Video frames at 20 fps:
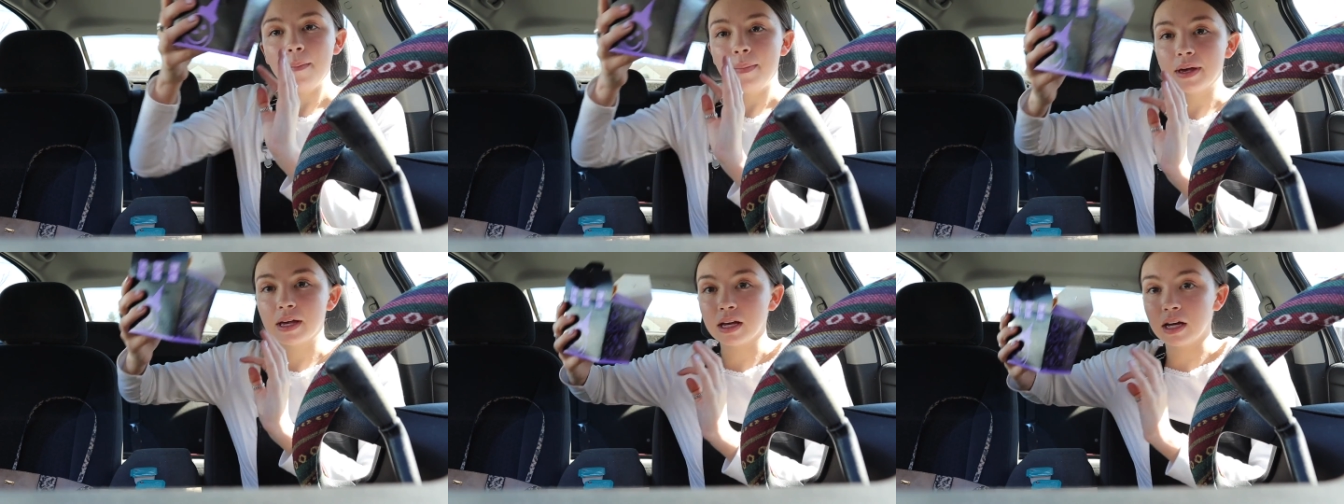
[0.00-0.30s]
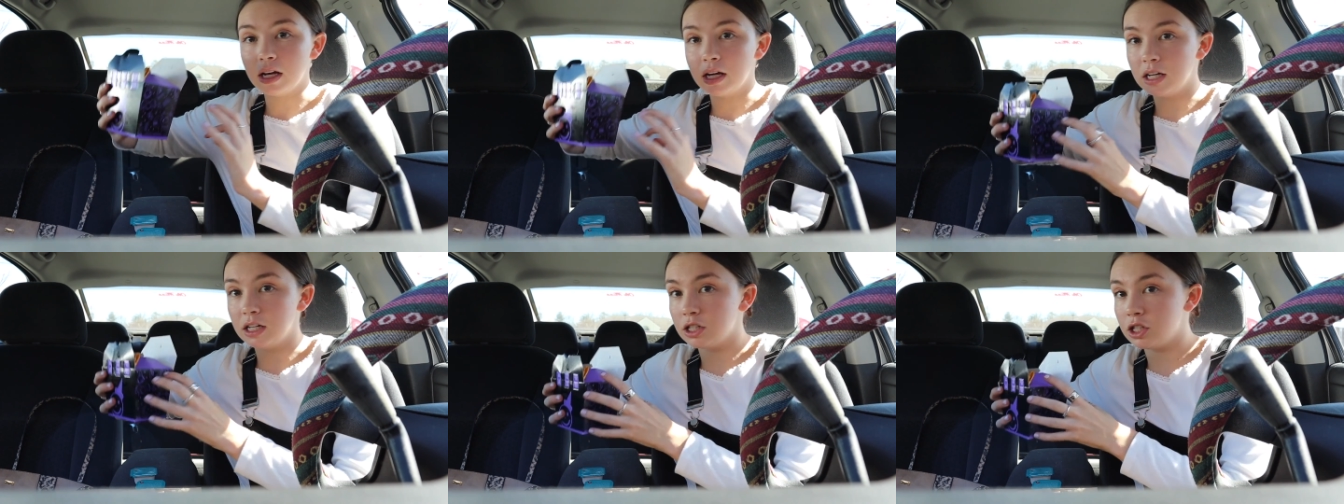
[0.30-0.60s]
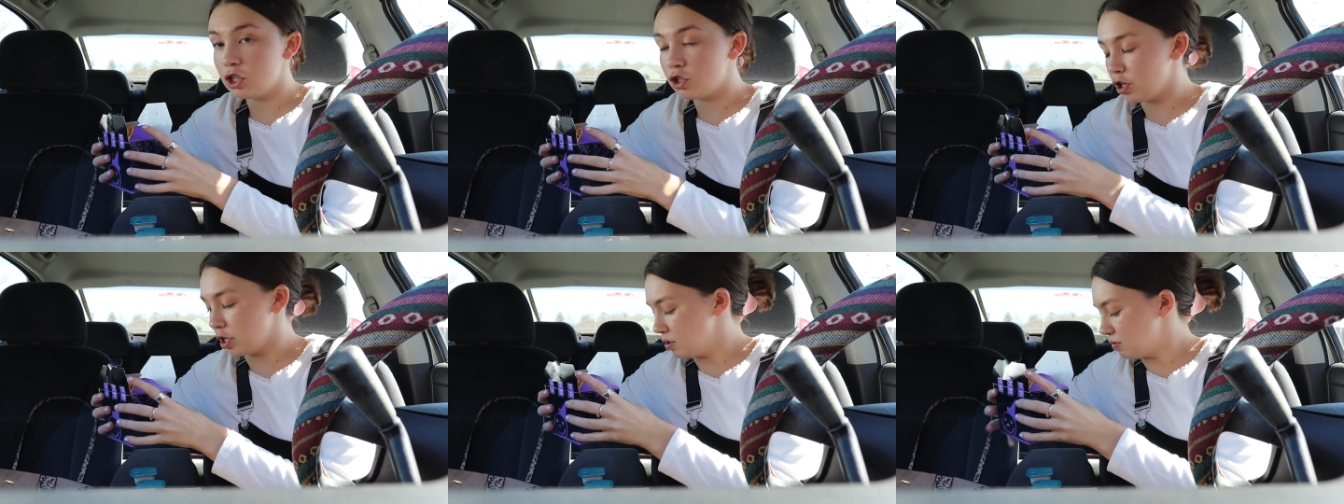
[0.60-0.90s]

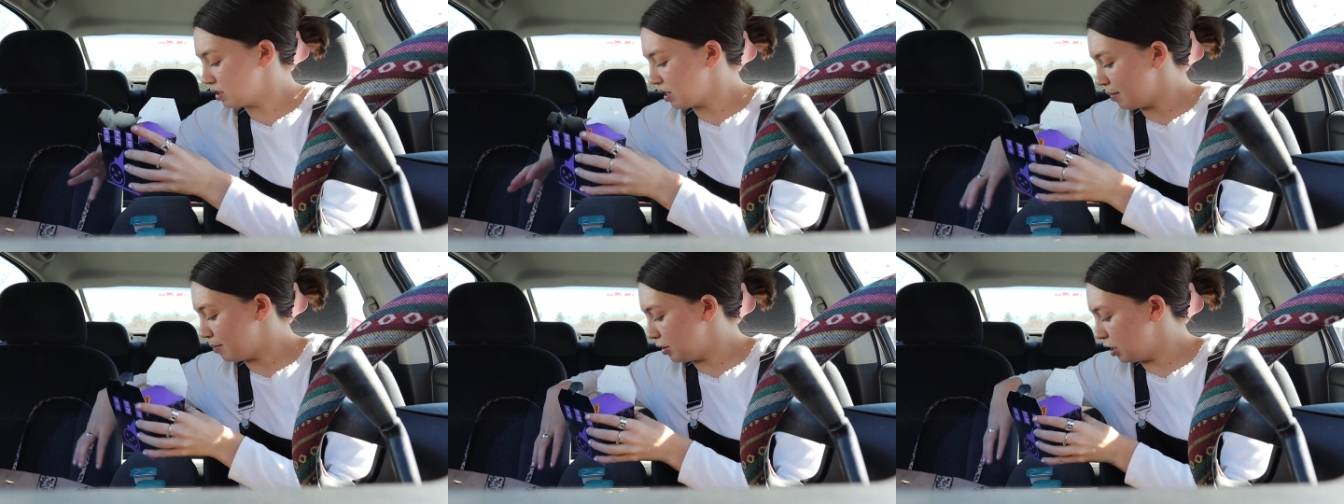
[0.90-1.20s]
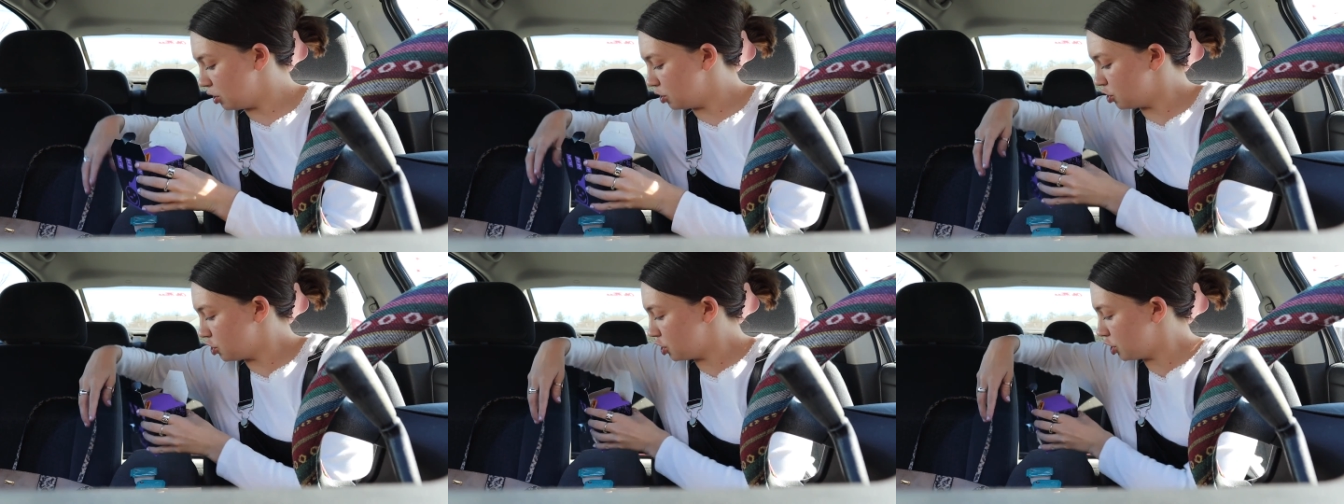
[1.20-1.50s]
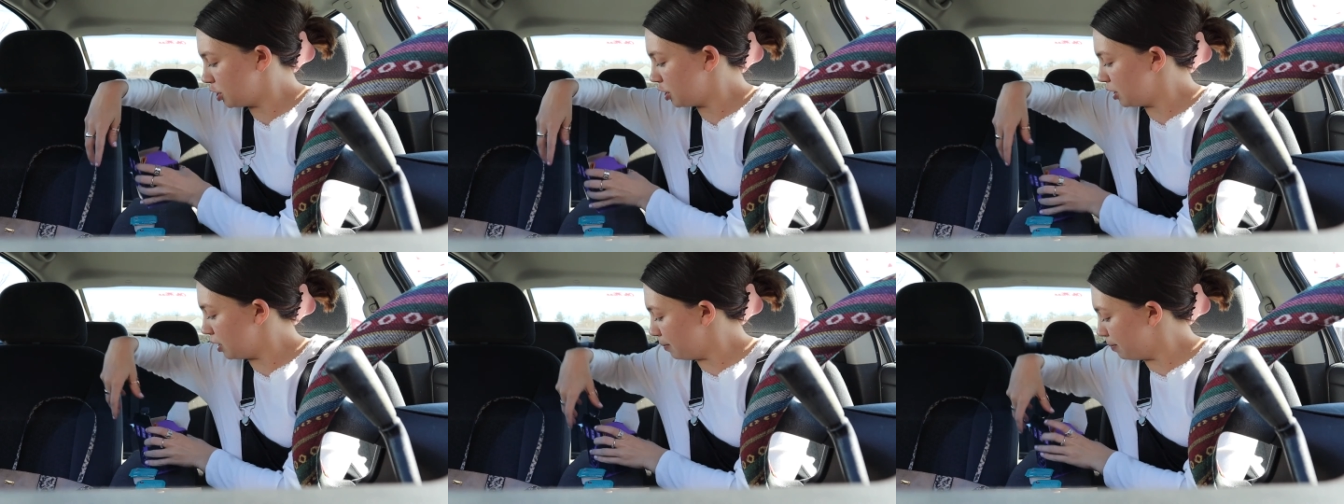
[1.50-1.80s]
because the transport there's
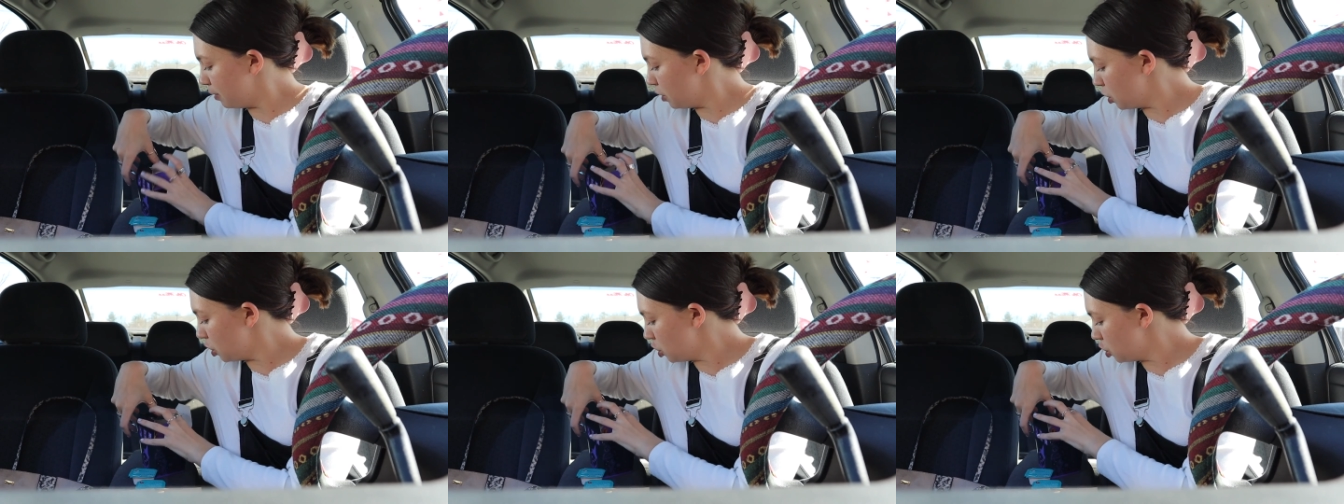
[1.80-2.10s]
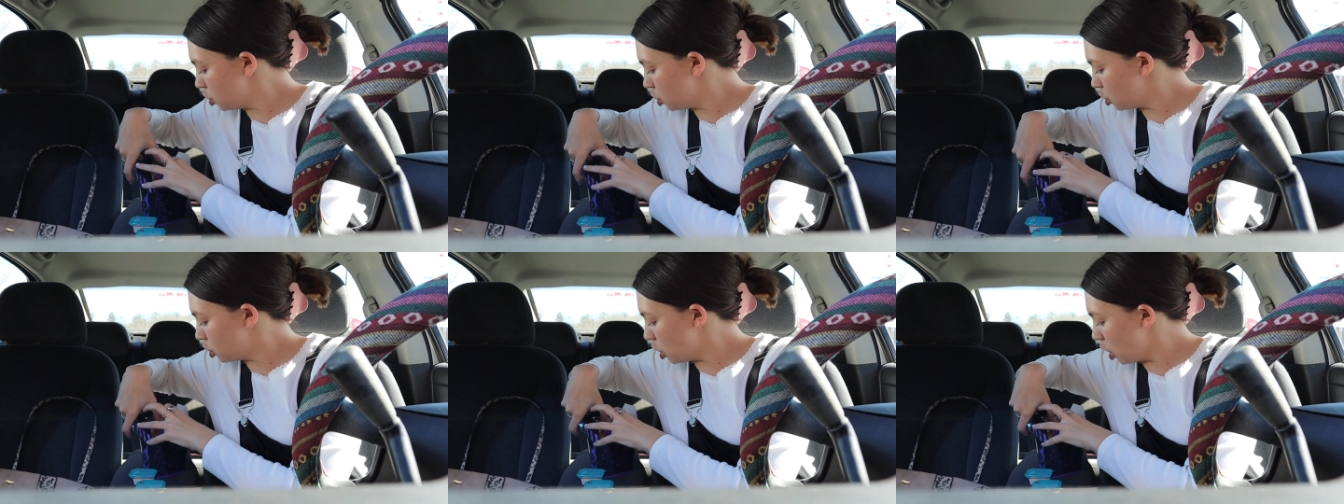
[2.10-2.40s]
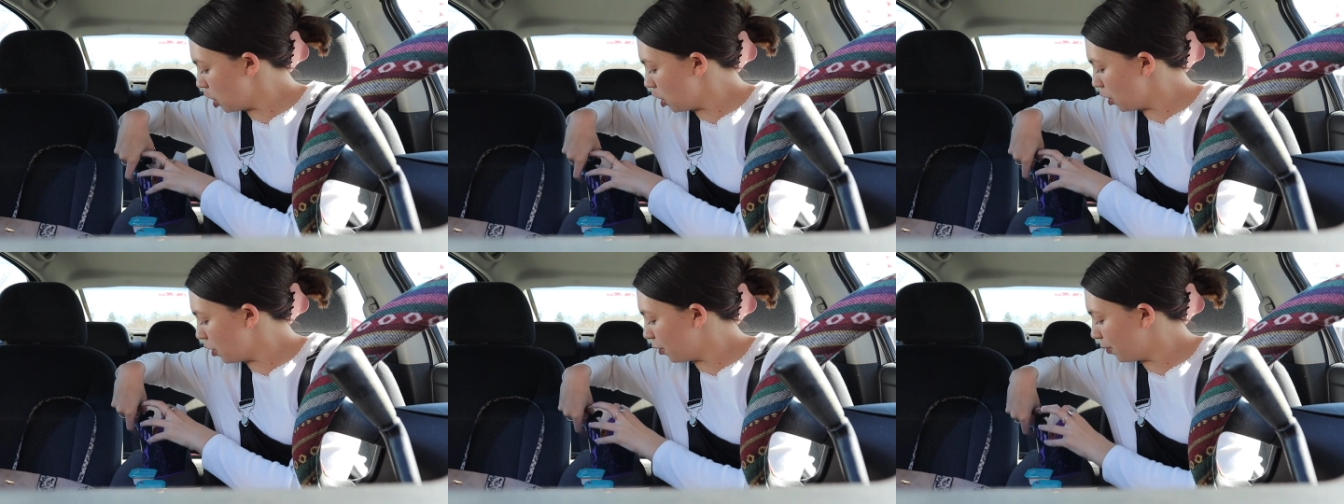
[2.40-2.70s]
cheaper,
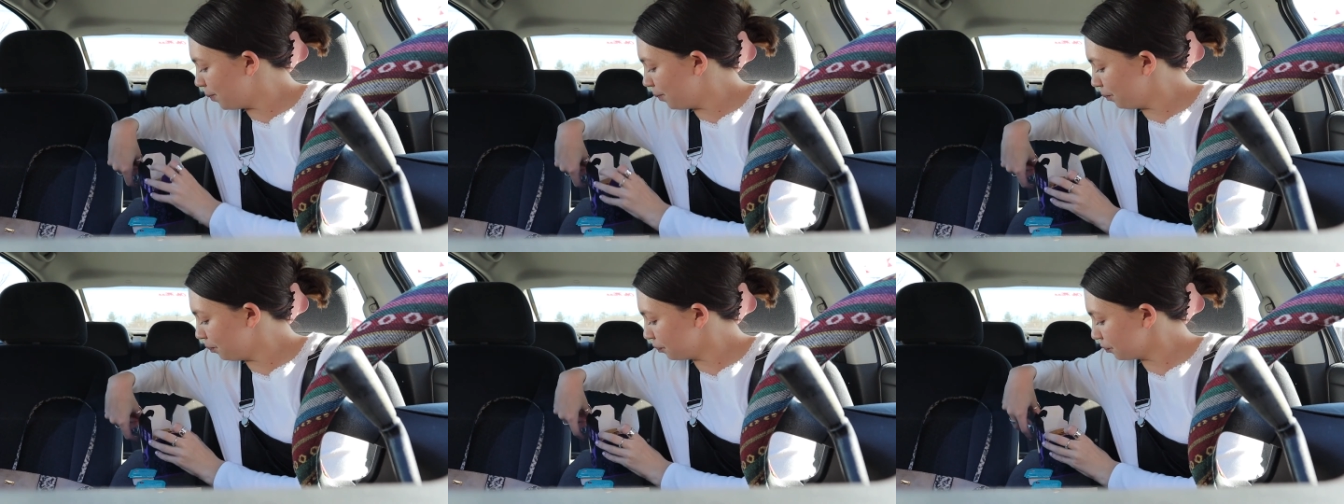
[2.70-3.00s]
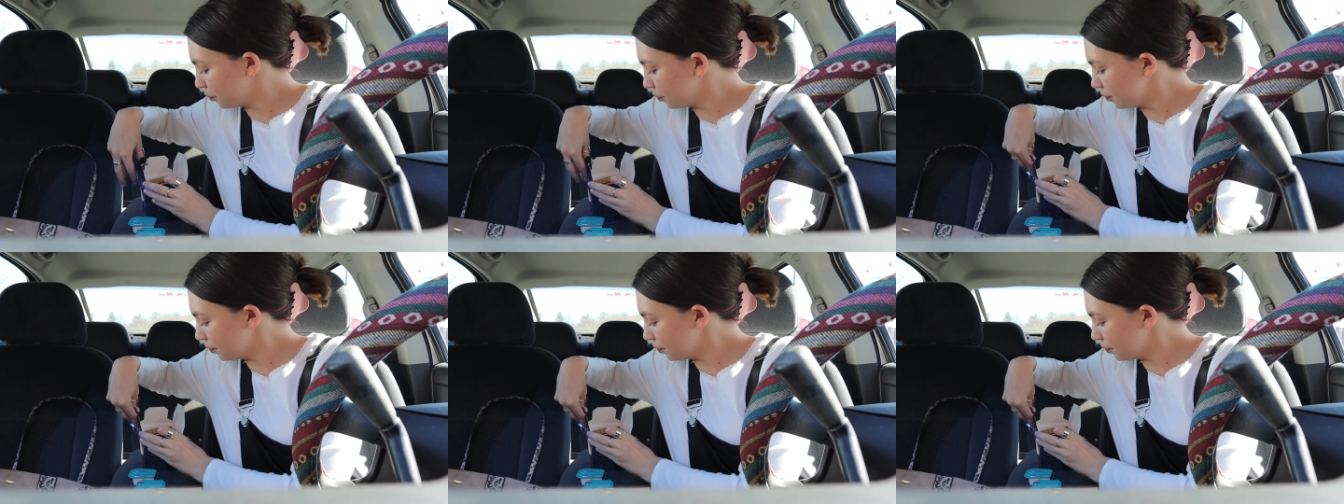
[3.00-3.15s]
so